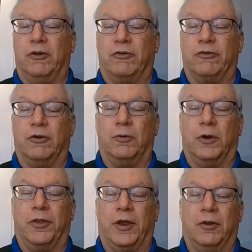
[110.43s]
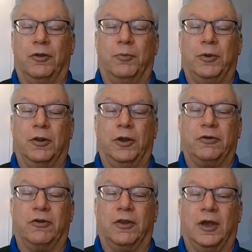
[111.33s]
And so that there'll be a
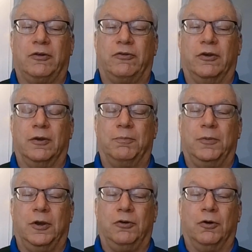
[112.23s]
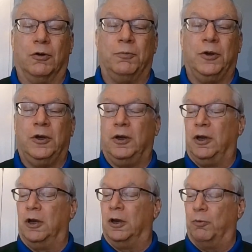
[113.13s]
link to that in your
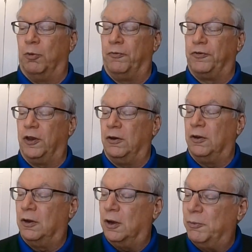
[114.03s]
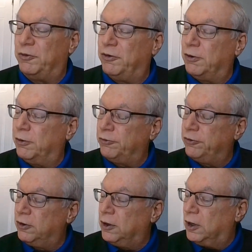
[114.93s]
Wolf Den materials.